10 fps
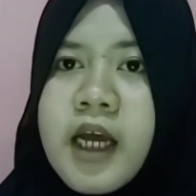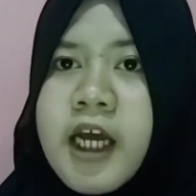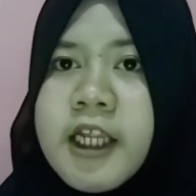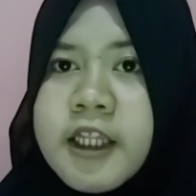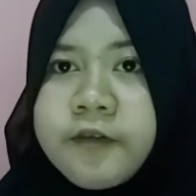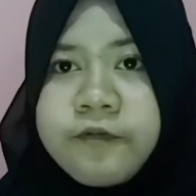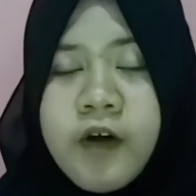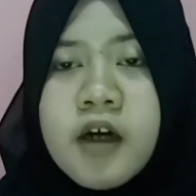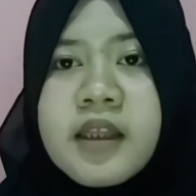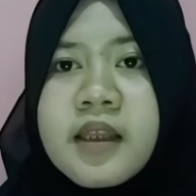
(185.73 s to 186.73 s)
And the
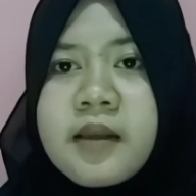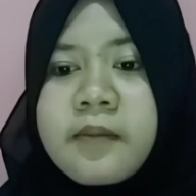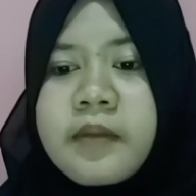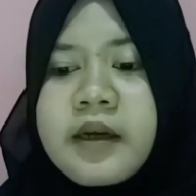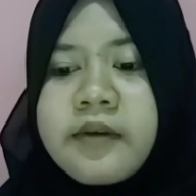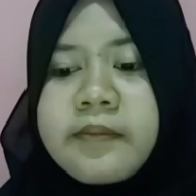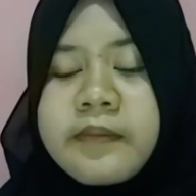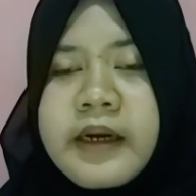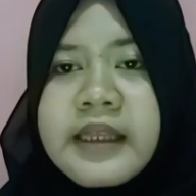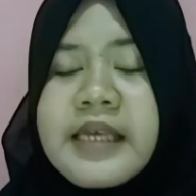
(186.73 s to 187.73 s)
fourth
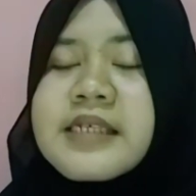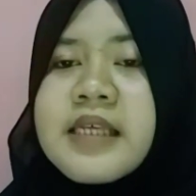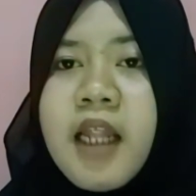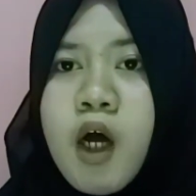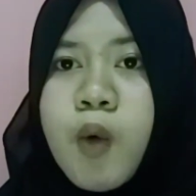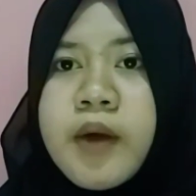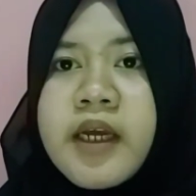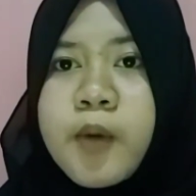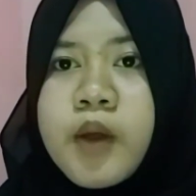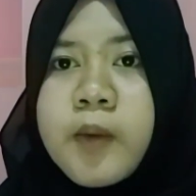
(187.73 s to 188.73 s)
part is law.
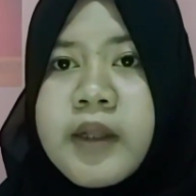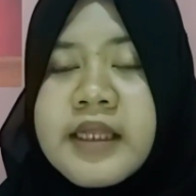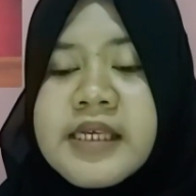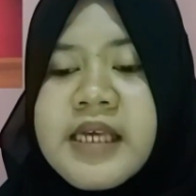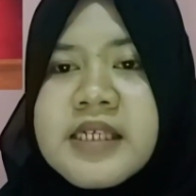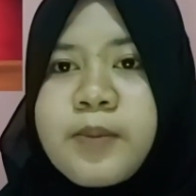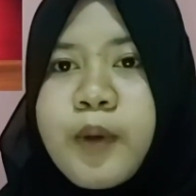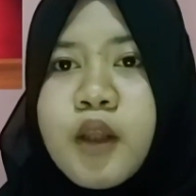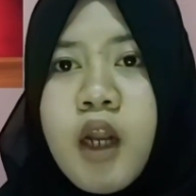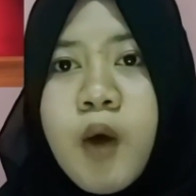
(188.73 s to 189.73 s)
Here we will discuss
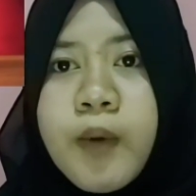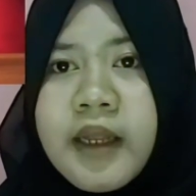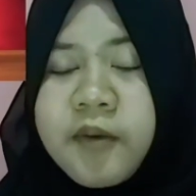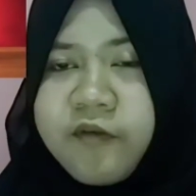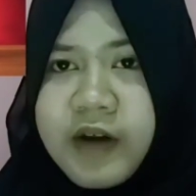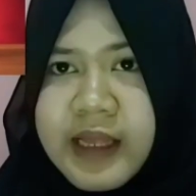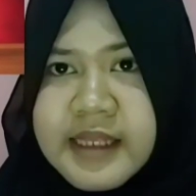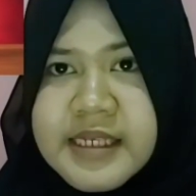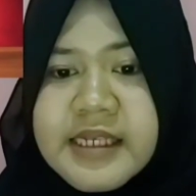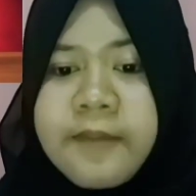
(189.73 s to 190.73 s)
about law in France.